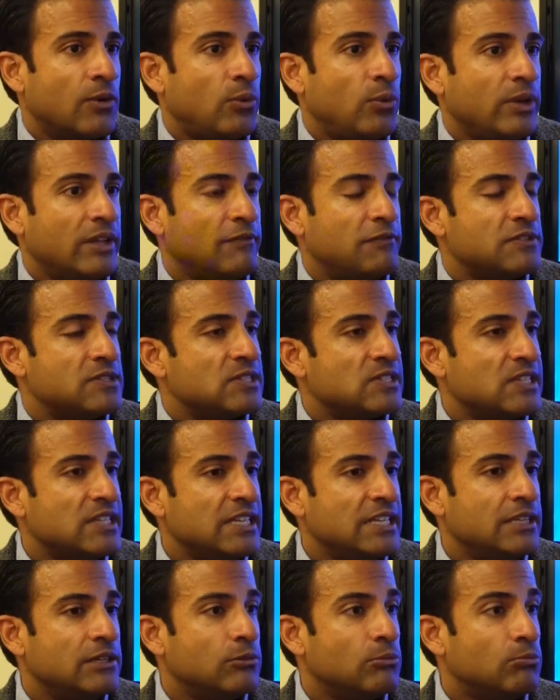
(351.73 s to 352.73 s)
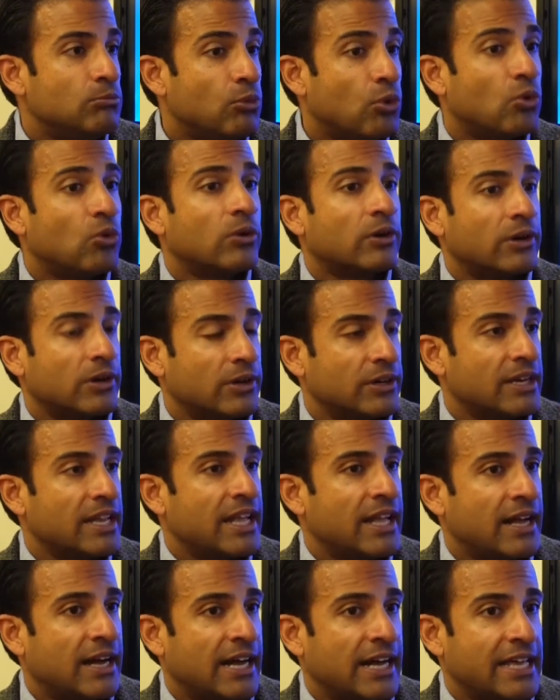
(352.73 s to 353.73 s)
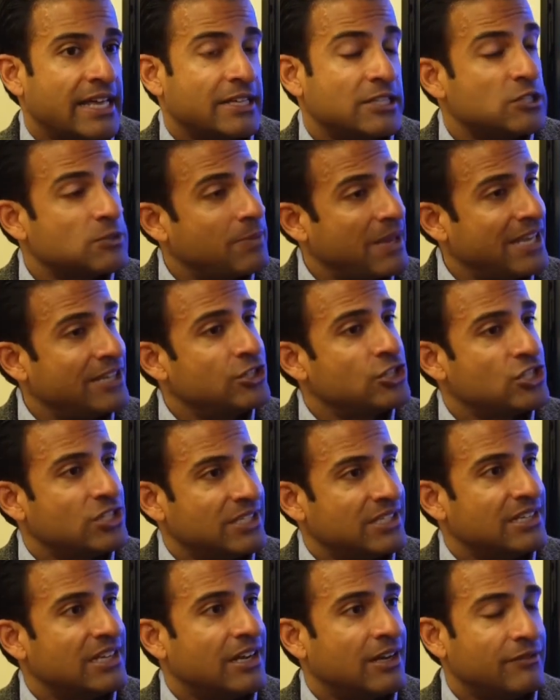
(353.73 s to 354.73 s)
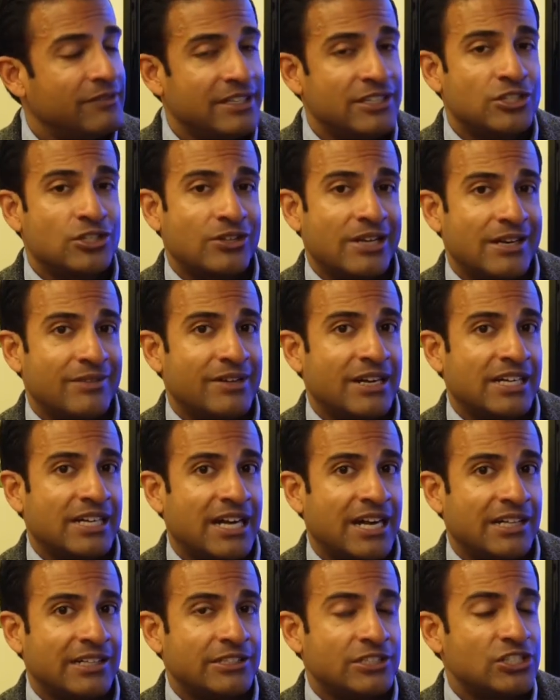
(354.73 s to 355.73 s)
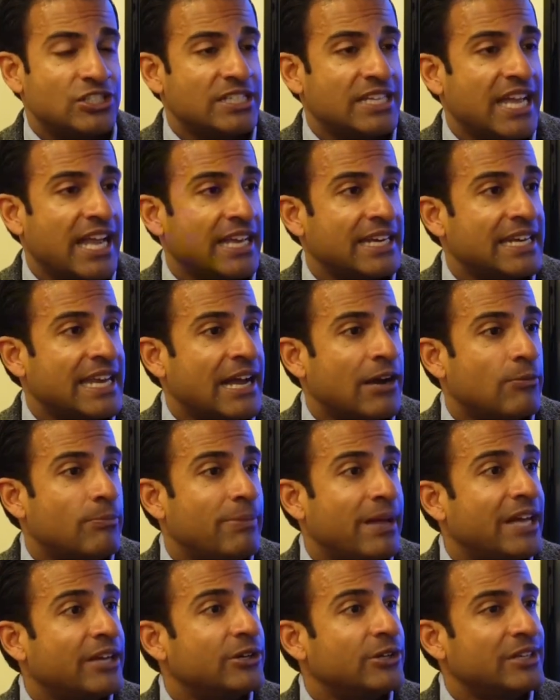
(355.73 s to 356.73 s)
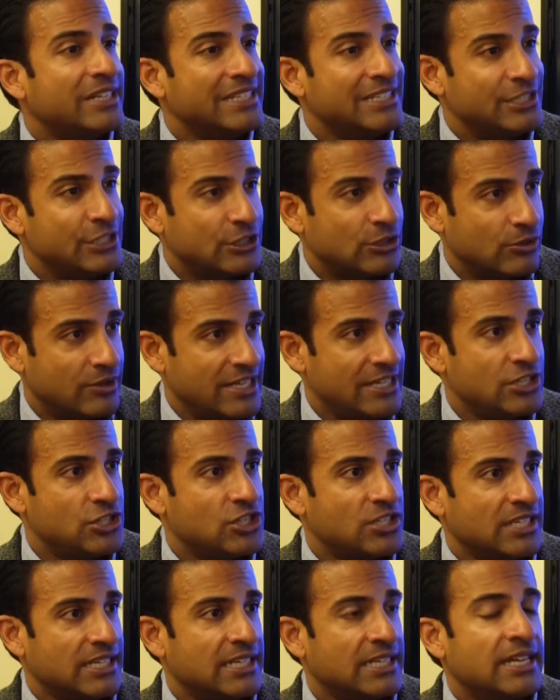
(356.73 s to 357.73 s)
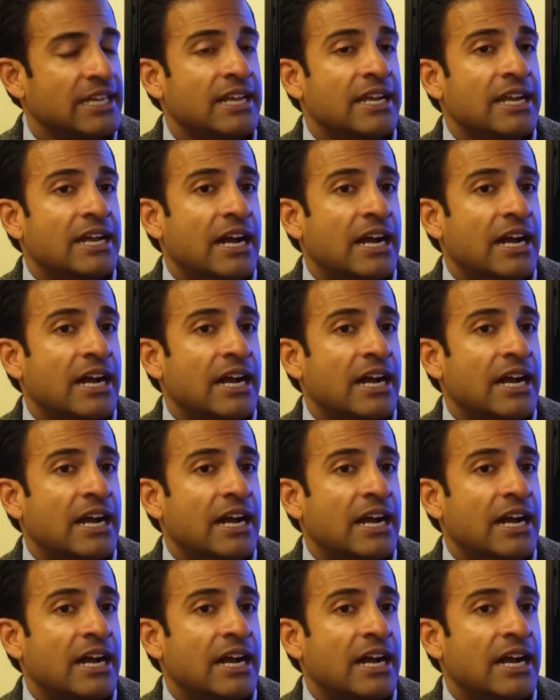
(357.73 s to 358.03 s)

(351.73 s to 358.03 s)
we've seen more expansion of integrative oncology and now better integration